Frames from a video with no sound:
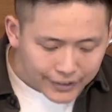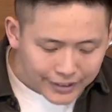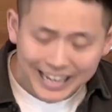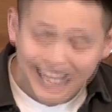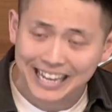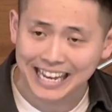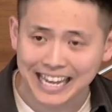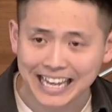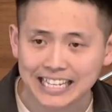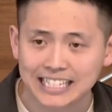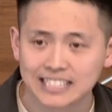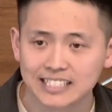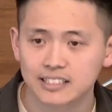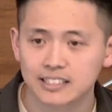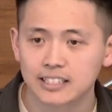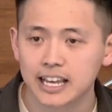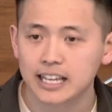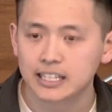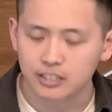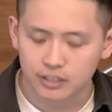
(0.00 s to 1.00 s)
it is,
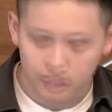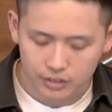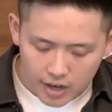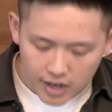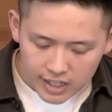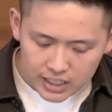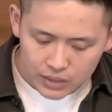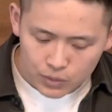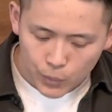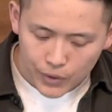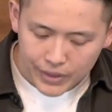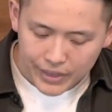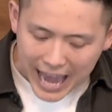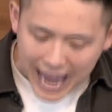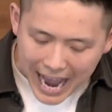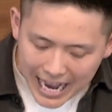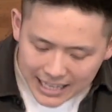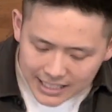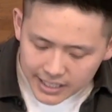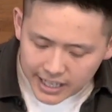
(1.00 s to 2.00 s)
it starts with
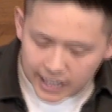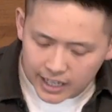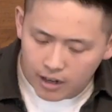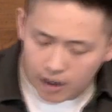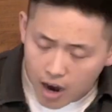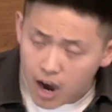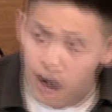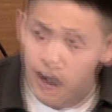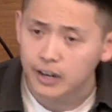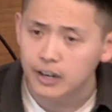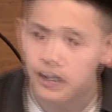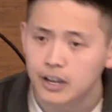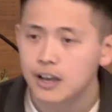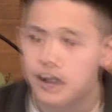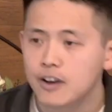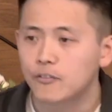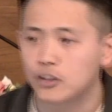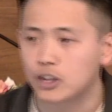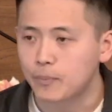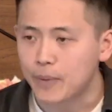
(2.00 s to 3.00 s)
asking God
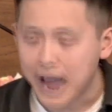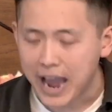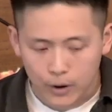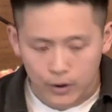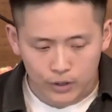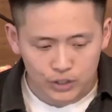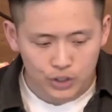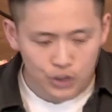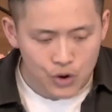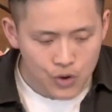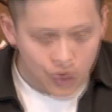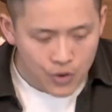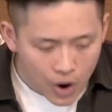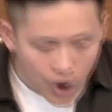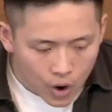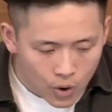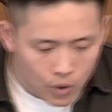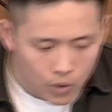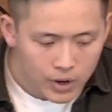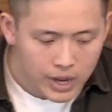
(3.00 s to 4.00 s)
for the power to
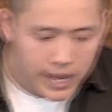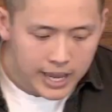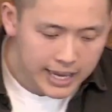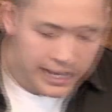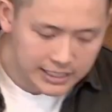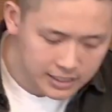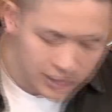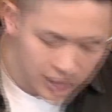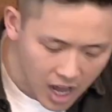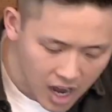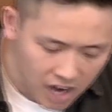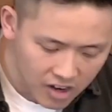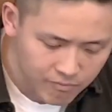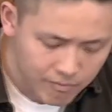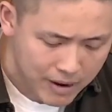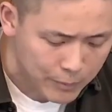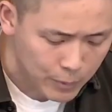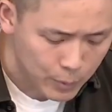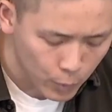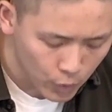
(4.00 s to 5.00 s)
know His love
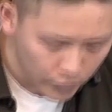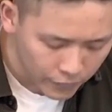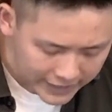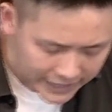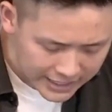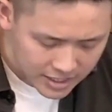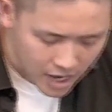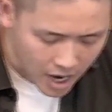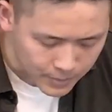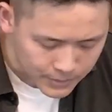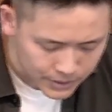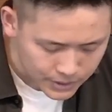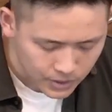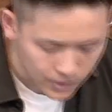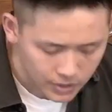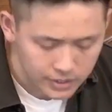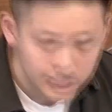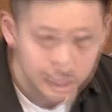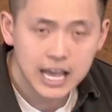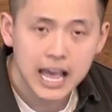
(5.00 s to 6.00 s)
by removing these
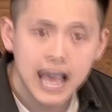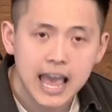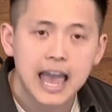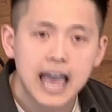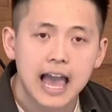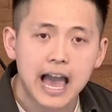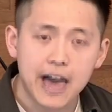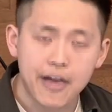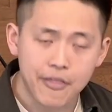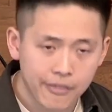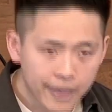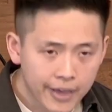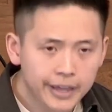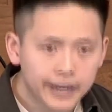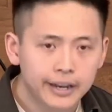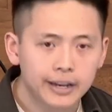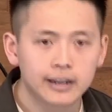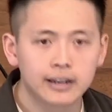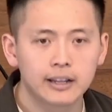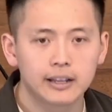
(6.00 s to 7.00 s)
obstacles and
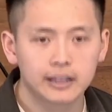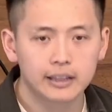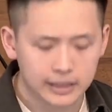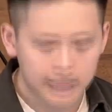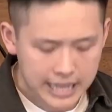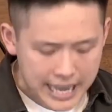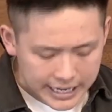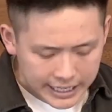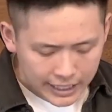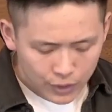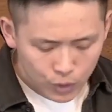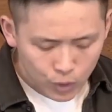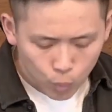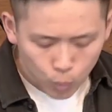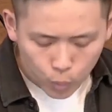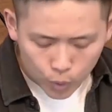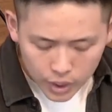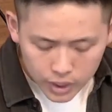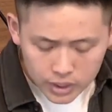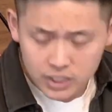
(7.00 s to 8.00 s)
then letting the
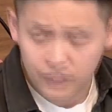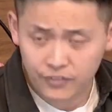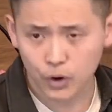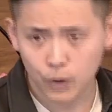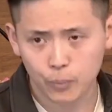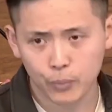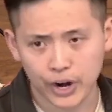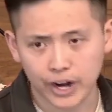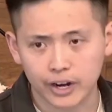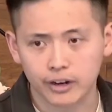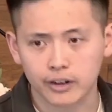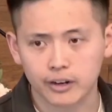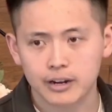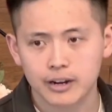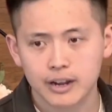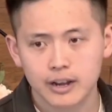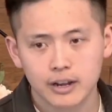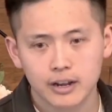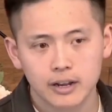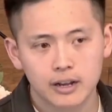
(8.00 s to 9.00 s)
words of your prayer
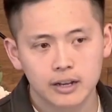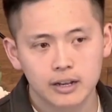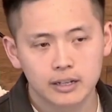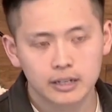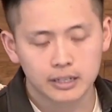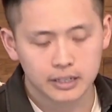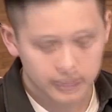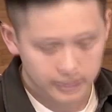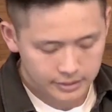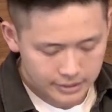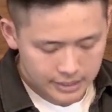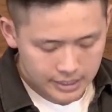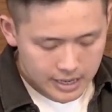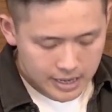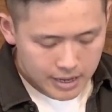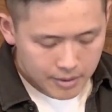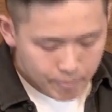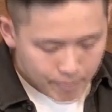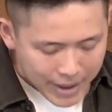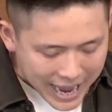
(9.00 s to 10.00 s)

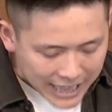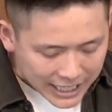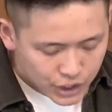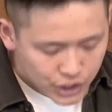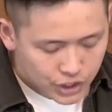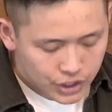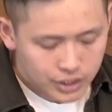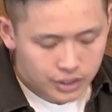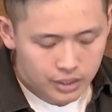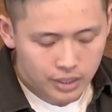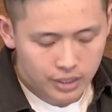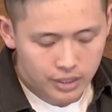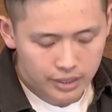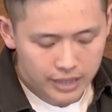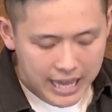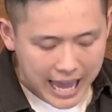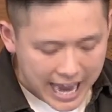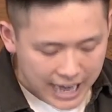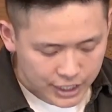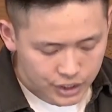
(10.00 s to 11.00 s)
match
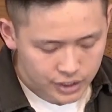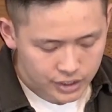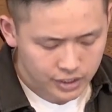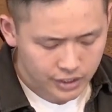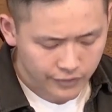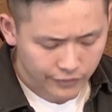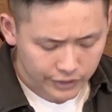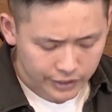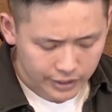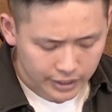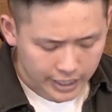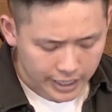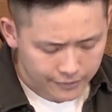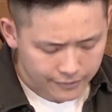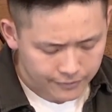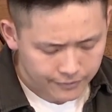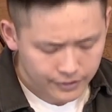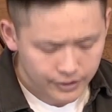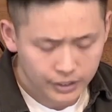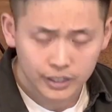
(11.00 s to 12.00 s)
the actions of your life.
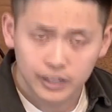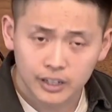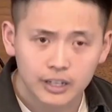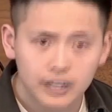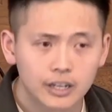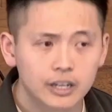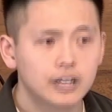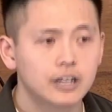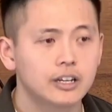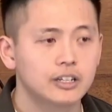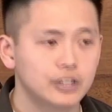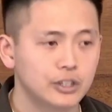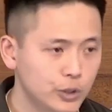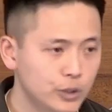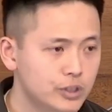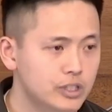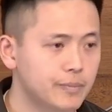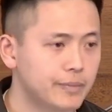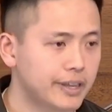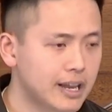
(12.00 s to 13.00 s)
Do
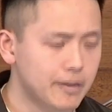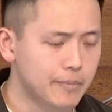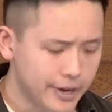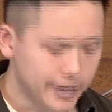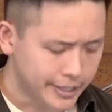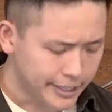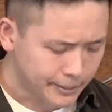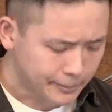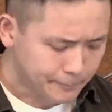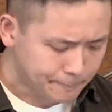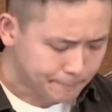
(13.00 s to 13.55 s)
something about it.